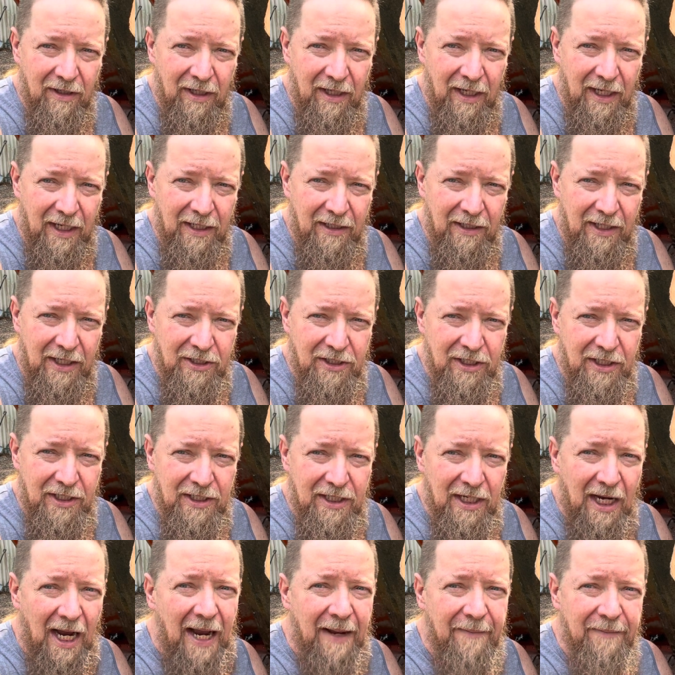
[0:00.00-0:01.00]
ignition
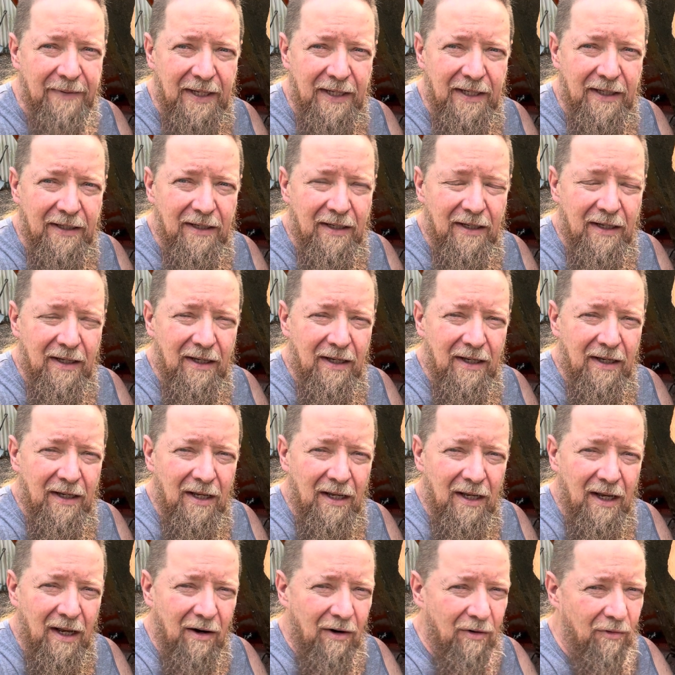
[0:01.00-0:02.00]
timing
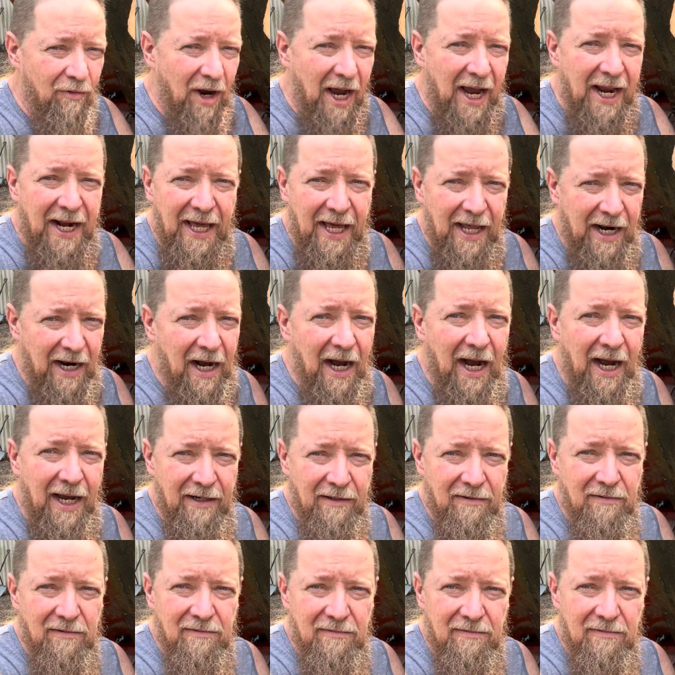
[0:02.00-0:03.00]
right at
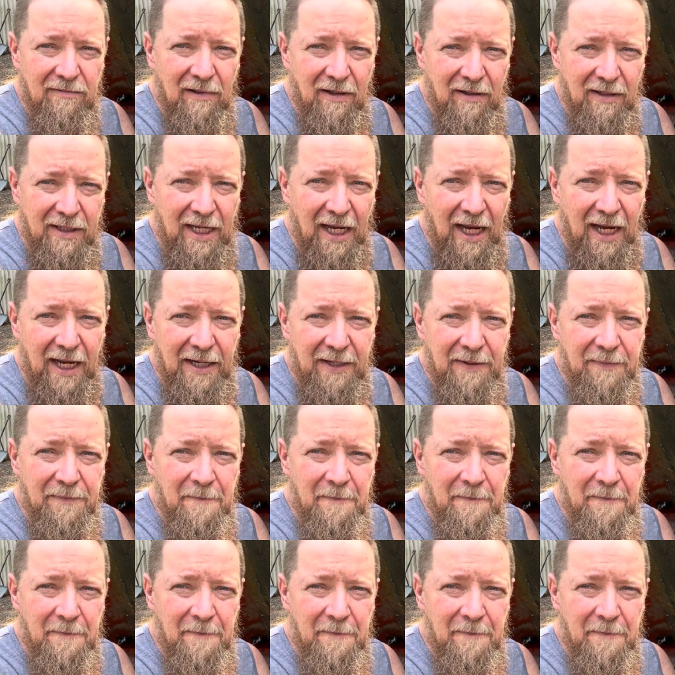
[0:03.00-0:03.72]
idle, okay?